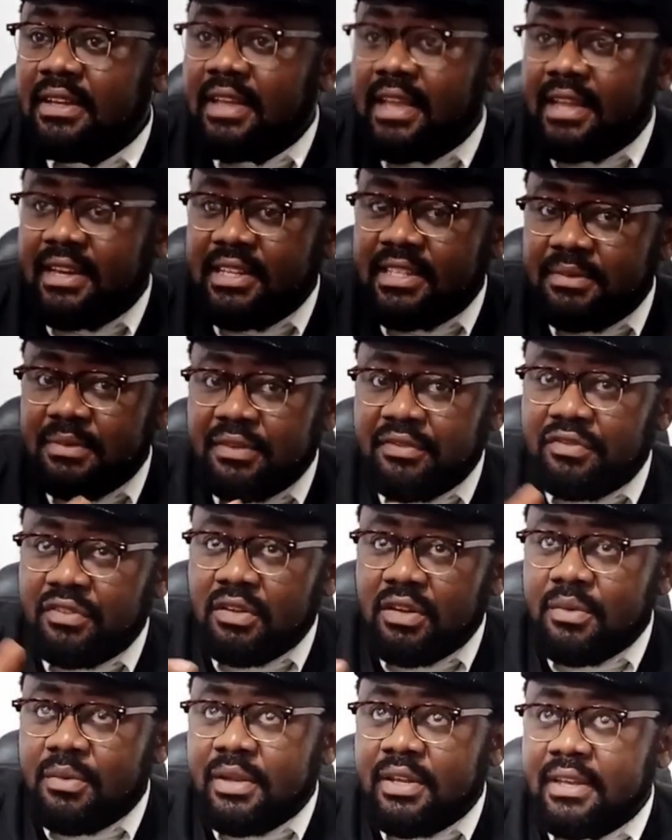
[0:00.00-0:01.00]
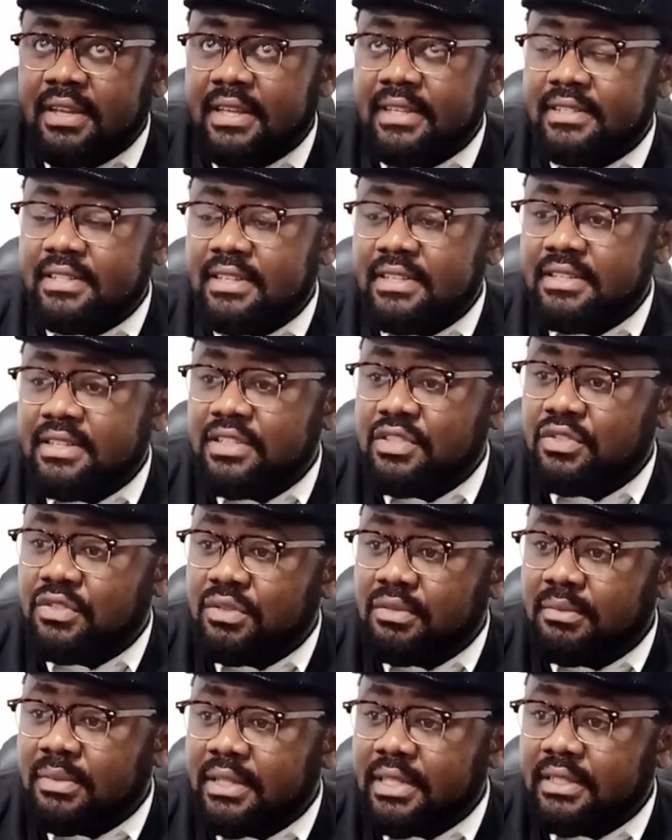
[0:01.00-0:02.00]
and it's been following the changes
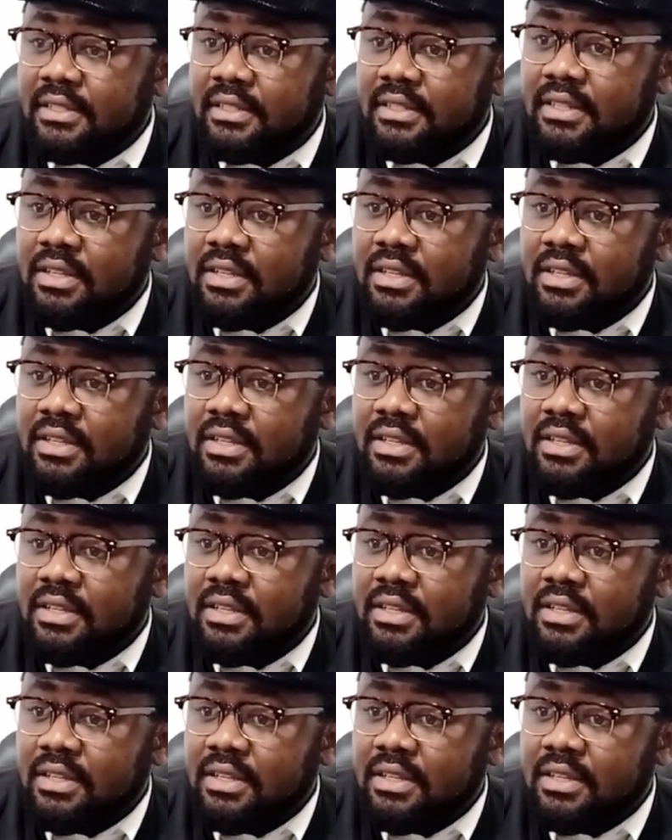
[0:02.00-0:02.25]
you made.